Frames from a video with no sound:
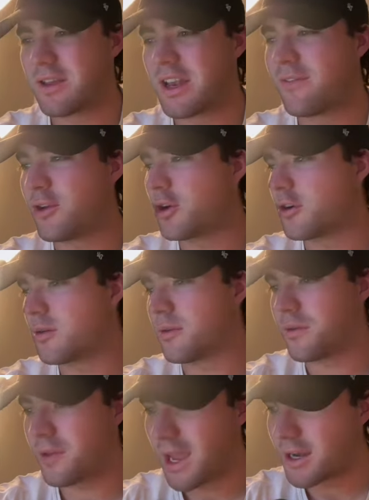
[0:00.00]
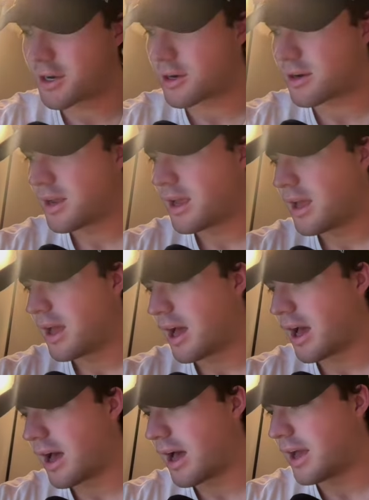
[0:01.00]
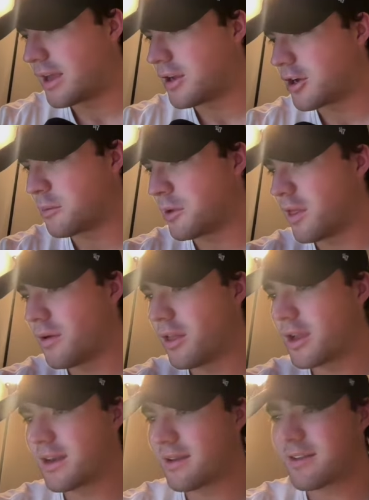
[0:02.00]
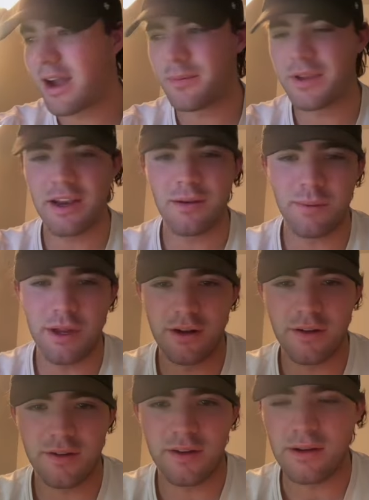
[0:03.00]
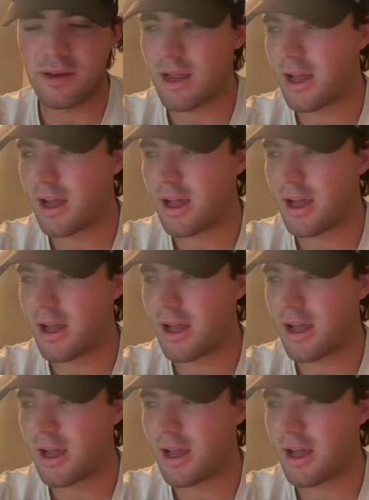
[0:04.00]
And if you're a Crusader, you're going to be looking to stop Taden Peterson,